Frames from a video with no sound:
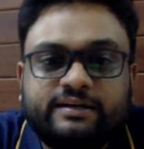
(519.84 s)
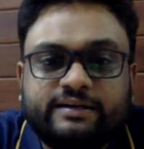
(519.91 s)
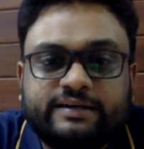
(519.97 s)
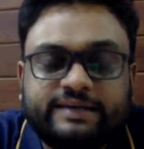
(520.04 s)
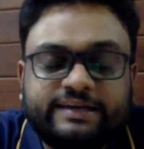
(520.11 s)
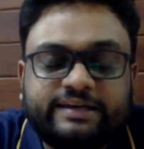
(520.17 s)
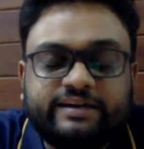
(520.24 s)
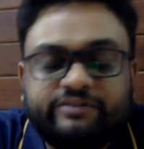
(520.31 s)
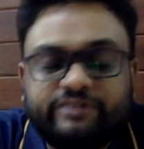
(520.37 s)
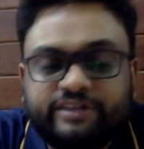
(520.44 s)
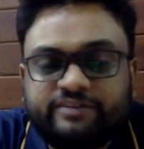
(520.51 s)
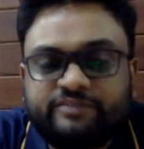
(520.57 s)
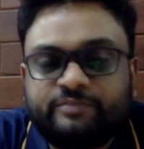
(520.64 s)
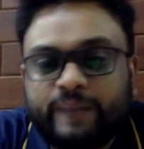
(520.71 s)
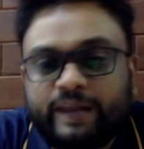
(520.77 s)

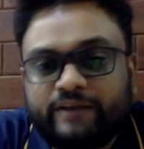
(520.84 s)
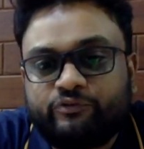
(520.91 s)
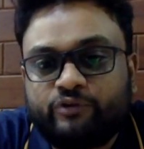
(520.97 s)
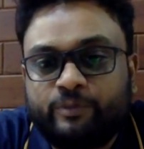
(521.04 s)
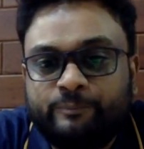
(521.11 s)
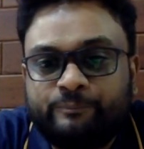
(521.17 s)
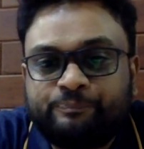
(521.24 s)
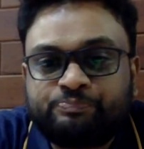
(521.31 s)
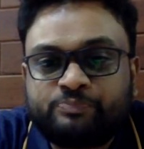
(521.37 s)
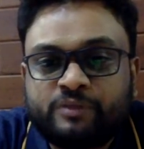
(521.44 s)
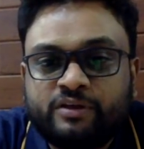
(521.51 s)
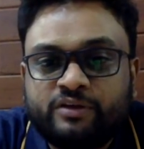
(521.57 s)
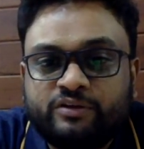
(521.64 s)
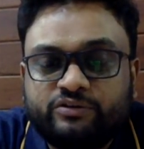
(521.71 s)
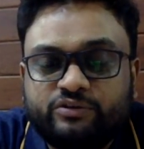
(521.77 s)
e-governance platform.
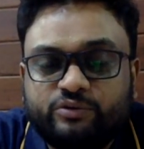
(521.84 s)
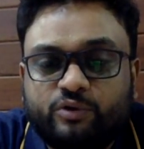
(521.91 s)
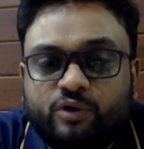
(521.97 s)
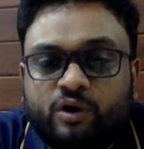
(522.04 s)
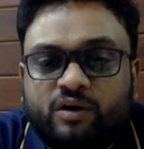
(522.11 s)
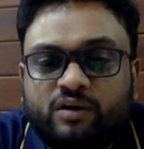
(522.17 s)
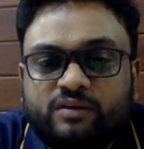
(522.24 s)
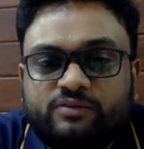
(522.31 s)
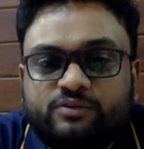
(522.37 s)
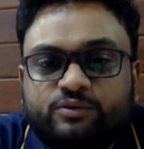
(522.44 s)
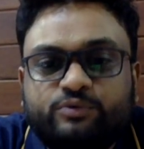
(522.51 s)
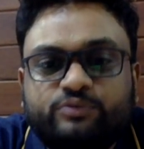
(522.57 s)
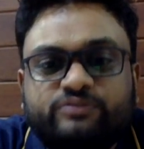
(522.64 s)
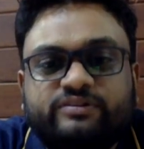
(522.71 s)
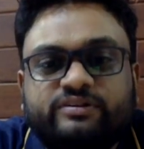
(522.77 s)
So all
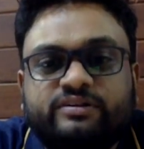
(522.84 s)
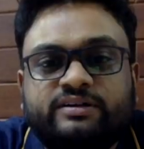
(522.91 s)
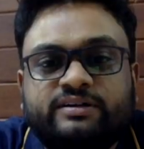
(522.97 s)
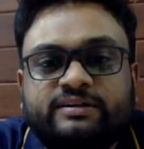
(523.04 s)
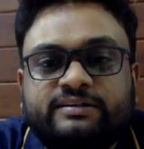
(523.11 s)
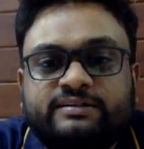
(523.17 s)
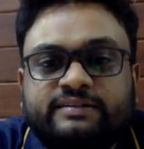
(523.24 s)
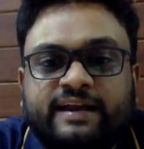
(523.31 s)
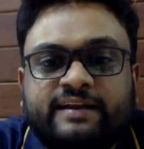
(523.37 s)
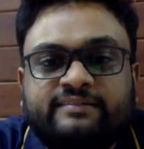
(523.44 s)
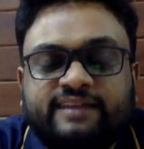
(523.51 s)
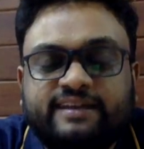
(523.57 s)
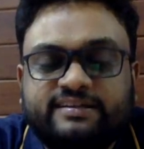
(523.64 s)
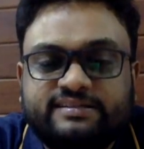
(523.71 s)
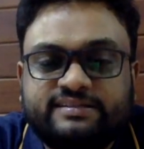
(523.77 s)
those
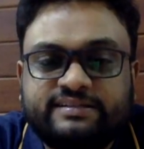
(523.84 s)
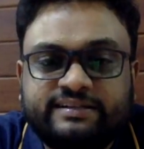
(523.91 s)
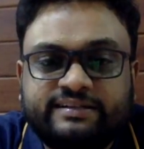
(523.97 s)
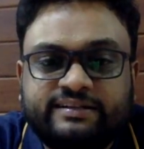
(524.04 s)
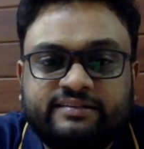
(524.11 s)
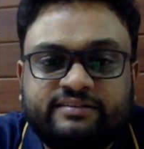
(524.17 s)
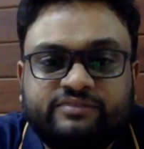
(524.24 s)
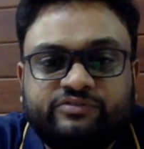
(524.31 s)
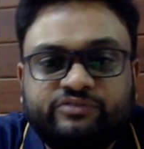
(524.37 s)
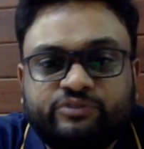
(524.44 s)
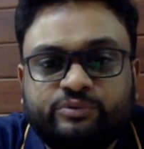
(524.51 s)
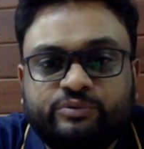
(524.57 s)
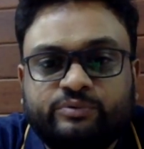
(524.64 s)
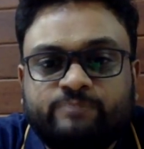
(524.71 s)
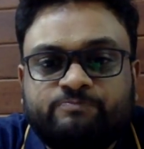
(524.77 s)
transaction details,
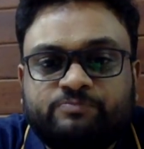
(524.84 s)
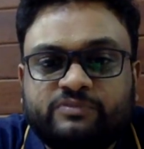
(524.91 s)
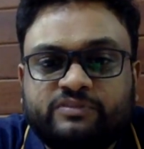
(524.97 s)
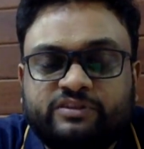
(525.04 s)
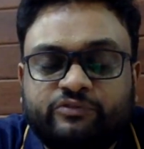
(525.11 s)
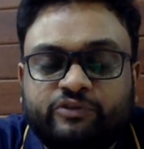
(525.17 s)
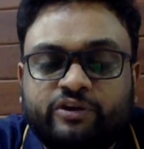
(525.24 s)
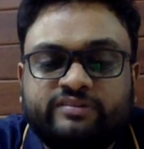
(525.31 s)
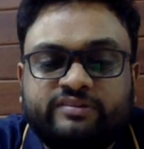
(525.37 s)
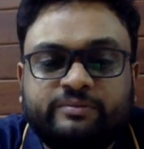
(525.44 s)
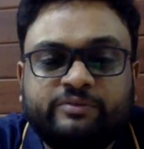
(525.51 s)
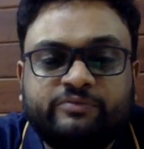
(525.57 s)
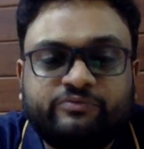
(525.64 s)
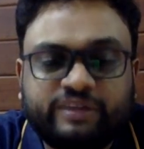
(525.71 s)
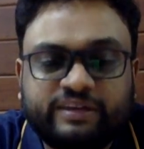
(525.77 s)
so for example,
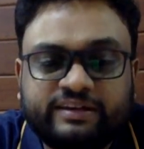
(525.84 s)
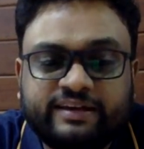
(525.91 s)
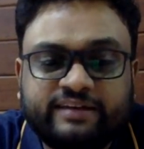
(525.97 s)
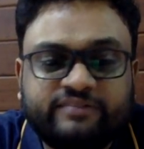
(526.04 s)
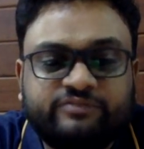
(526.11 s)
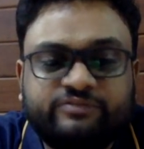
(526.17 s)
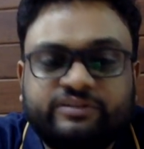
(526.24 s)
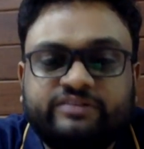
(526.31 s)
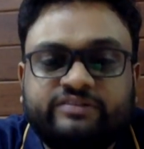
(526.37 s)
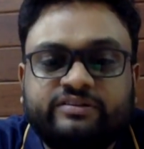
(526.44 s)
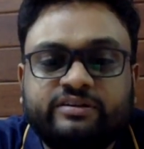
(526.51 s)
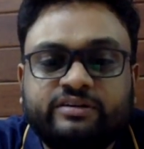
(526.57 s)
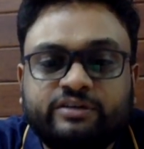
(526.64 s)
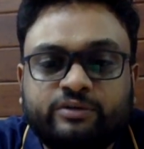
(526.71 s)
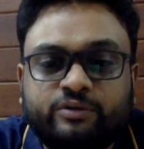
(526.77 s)
if in case of this
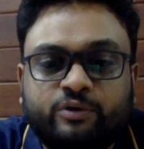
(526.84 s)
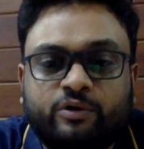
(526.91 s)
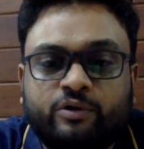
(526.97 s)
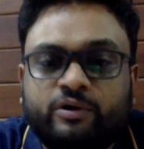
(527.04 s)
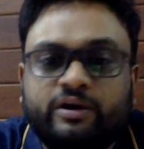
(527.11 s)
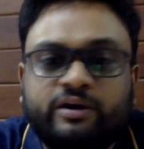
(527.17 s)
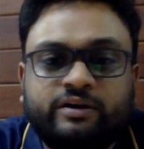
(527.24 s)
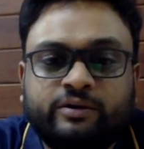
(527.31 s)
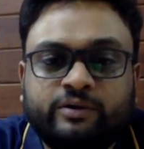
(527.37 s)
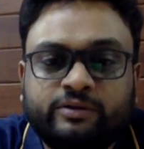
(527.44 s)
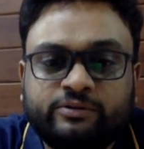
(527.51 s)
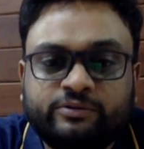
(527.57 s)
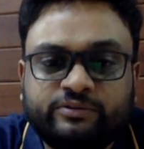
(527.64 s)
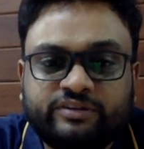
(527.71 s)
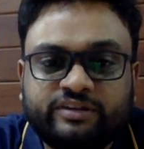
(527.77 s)
corona and all
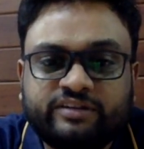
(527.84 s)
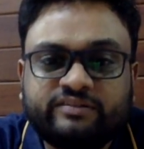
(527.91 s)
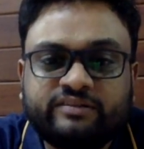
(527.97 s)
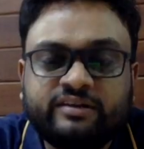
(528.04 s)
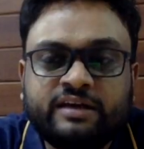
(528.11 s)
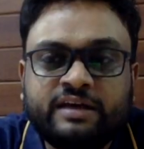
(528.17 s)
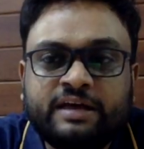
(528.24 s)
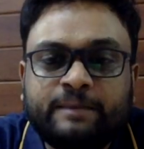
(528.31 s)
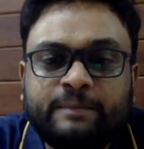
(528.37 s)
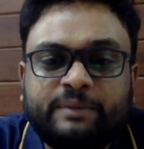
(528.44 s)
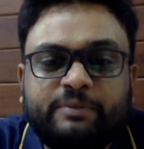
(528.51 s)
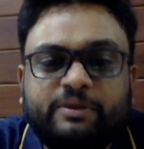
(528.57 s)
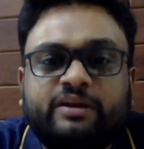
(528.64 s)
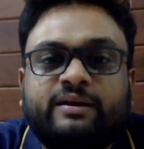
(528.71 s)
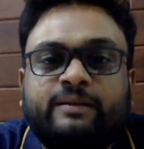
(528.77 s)
those things,
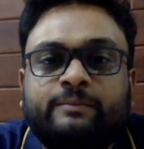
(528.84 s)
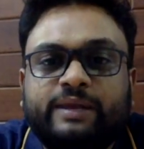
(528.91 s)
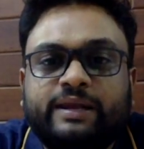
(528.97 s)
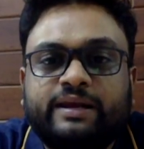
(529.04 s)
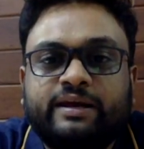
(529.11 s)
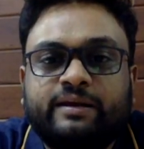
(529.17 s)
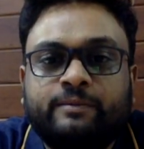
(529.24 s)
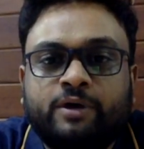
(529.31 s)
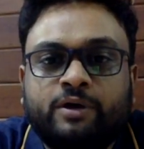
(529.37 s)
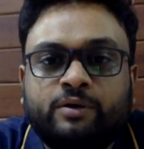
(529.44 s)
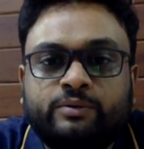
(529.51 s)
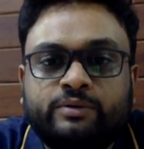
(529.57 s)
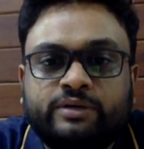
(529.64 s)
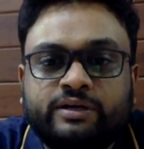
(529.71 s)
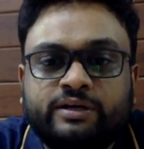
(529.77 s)
people are complaining
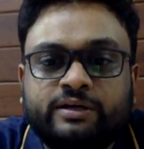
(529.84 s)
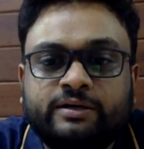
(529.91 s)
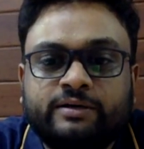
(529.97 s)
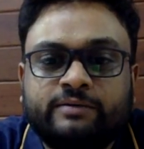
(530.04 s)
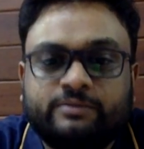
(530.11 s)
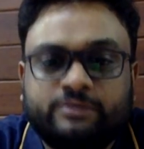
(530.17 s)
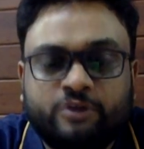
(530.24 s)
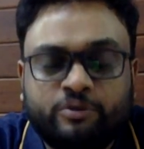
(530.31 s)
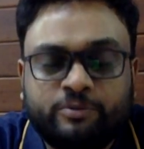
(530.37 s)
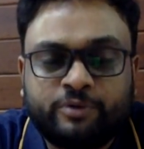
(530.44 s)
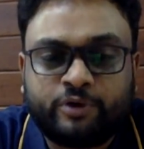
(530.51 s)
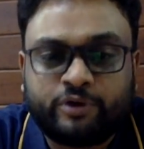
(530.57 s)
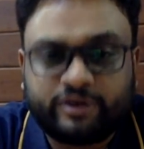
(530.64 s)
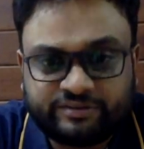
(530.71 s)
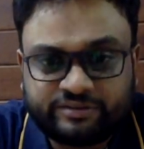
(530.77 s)
about government
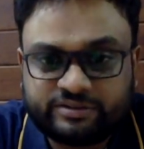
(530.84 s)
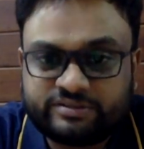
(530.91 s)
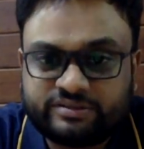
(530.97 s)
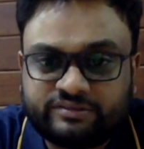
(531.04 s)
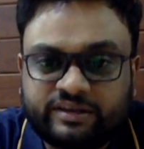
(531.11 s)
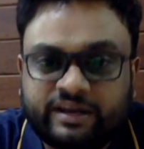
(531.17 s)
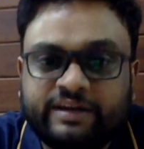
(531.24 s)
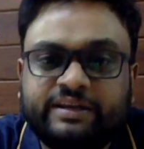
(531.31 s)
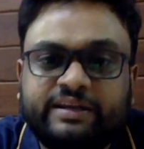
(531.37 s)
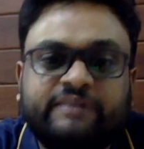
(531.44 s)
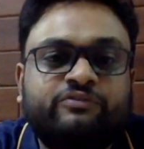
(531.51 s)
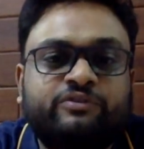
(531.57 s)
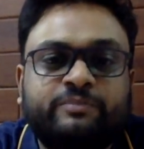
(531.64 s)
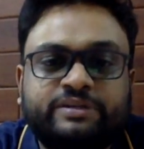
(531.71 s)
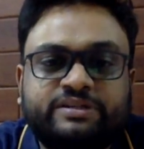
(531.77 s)
organizations hiding
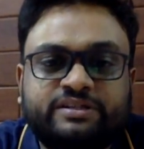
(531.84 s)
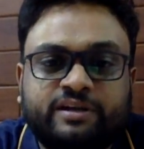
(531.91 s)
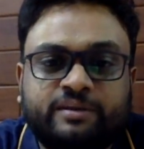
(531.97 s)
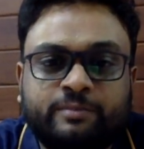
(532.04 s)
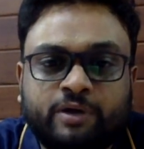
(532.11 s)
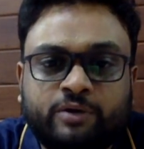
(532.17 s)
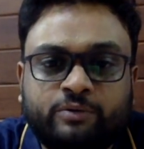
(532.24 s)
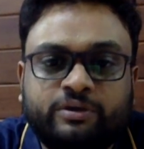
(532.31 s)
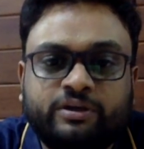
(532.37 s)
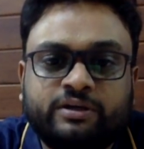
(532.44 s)
information about